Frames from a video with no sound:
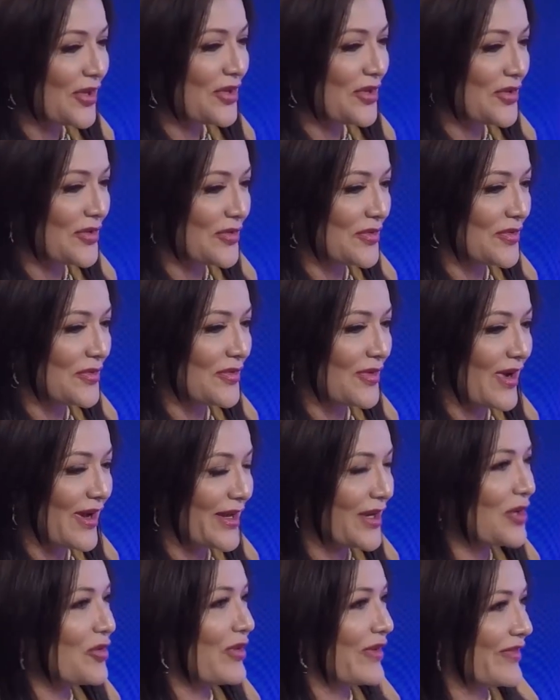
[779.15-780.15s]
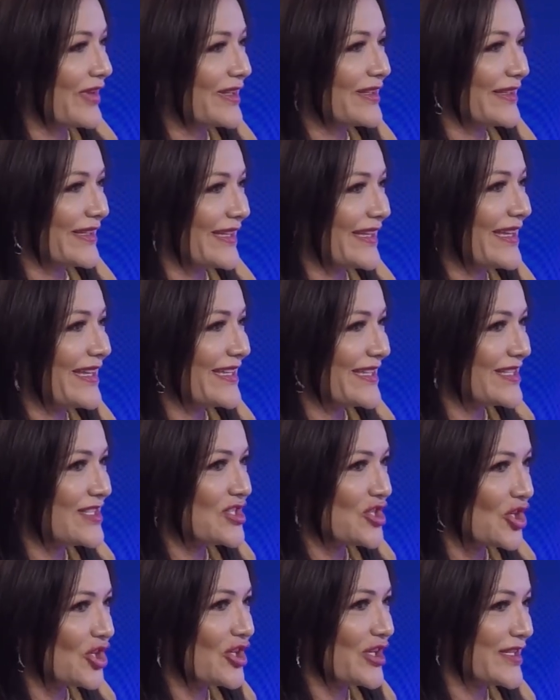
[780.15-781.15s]
you unequivocally, it
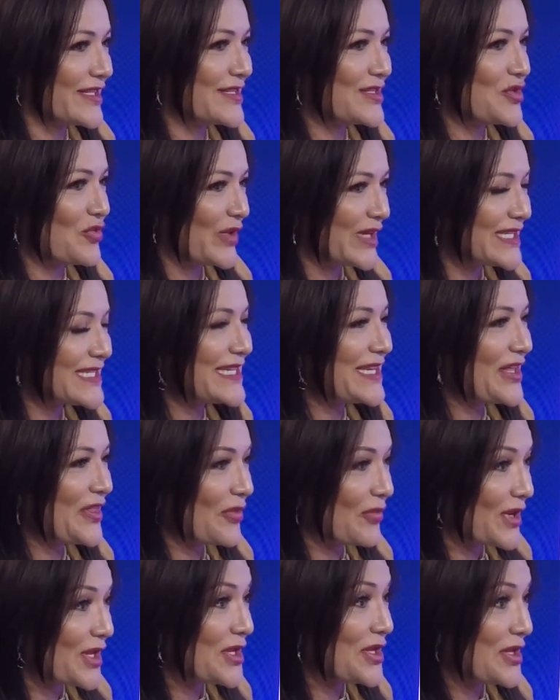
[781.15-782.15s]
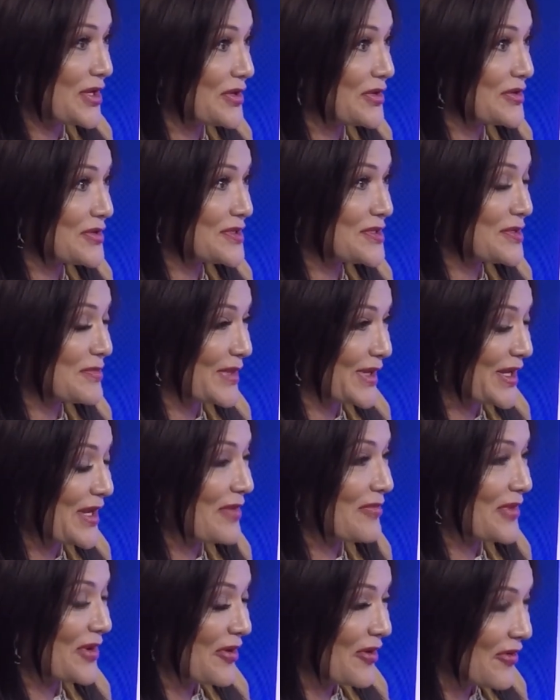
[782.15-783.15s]
took us 23 years to
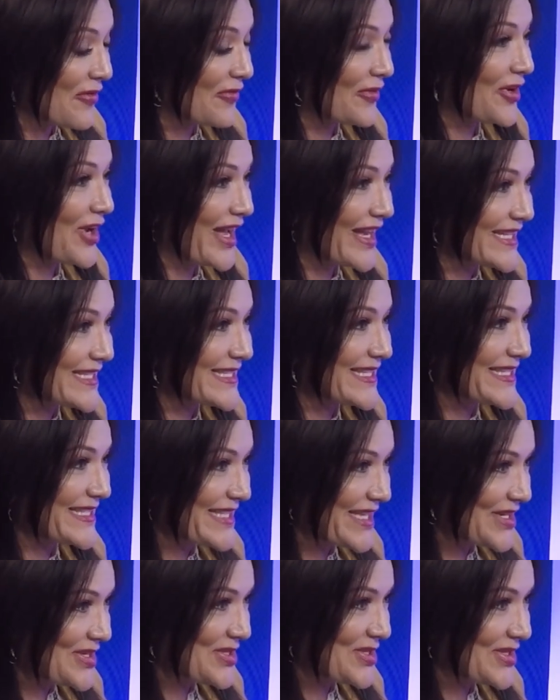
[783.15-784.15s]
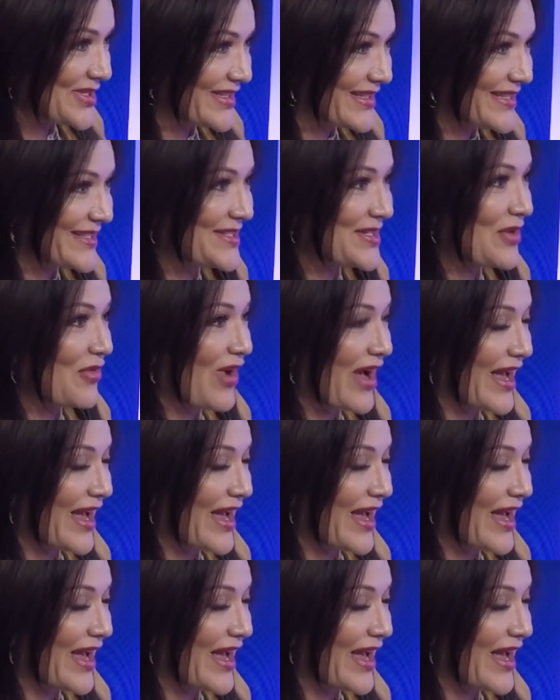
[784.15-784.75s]
become an overnight sensation, and so